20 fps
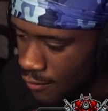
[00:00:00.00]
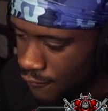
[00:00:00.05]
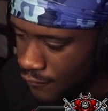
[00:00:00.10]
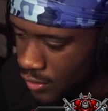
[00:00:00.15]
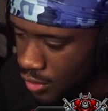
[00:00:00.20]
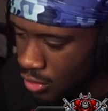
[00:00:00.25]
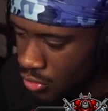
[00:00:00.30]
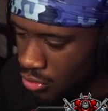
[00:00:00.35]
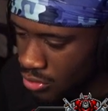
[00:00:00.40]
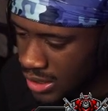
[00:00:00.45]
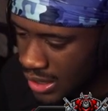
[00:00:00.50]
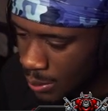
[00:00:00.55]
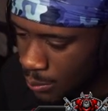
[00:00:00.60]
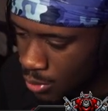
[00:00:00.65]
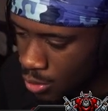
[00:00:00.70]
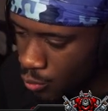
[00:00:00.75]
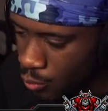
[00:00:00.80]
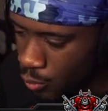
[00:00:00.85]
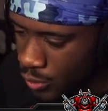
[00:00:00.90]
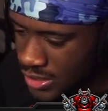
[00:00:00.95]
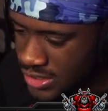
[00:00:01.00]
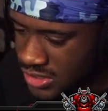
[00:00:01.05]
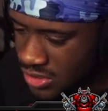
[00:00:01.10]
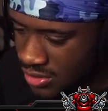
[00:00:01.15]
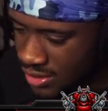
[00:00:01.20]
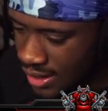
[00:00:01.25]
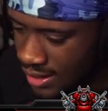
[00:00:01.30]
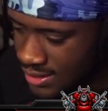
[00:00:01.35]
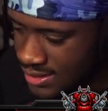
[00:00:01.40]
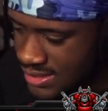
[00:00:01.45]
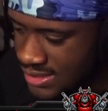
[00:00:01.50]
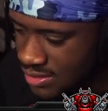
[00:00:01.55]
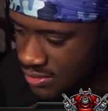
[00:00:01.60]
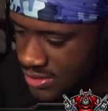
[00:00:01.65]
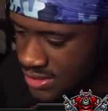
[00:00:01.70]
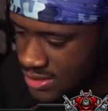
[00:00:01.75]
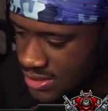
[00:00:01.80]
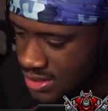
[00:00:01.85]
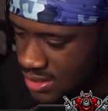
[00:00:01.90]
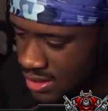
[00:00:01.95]
vehicle camera recenter, got this stuff
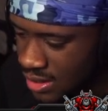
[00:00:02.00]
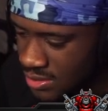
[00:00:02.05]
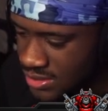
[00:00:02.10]
to,